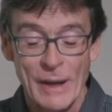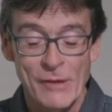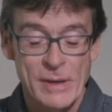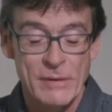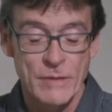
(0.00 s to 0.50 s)

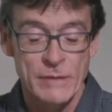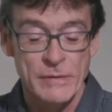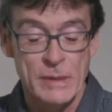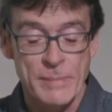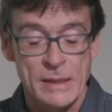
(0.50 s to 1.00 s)
I've been involved
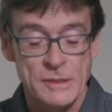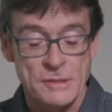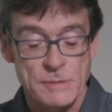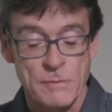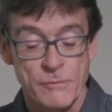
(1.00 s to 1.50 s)
in impact
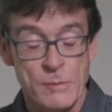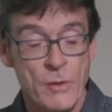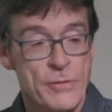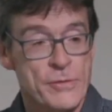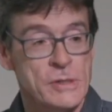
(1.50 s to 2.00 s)
assessment for
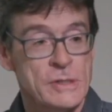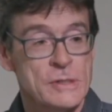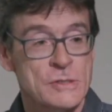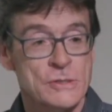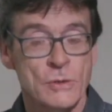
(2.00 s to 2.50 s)
about 30
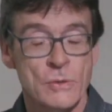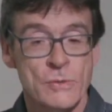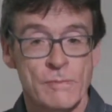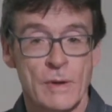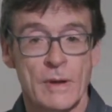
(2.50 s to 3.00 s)
years,
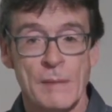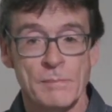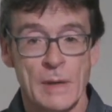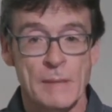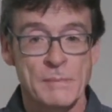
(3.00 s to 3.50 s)
so
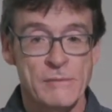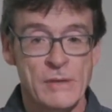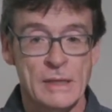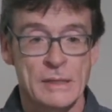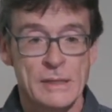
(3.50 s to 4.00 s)
I'm
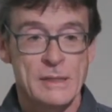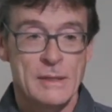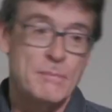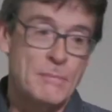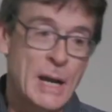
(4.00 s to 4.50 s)
giving
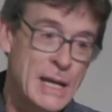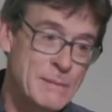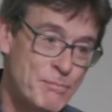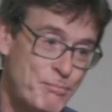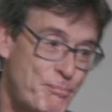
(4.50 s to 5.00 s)
my
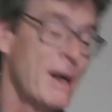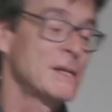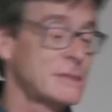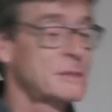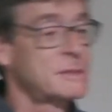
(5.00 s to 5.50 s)

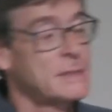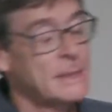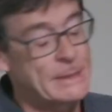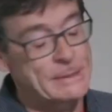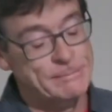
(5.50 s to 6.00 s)
best
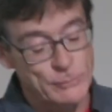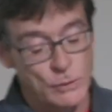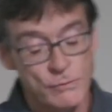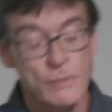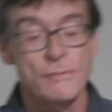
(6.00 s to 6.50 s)

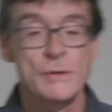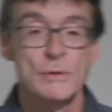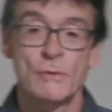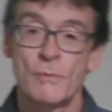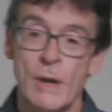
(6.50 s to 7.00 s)

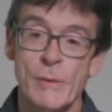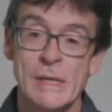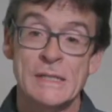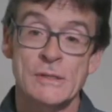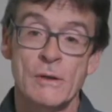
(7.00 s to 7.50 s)
overview of where we
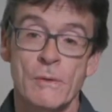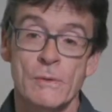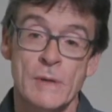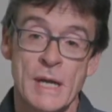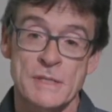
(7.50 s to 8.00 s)
need to
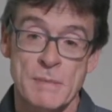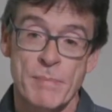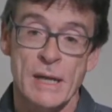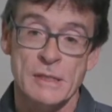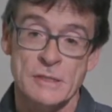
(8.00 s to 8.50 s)
go as
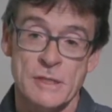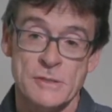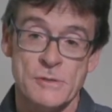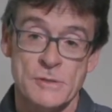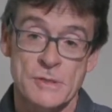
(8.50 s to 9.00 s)
impact
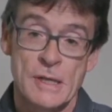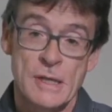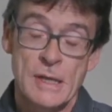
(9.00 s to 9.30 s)
assessors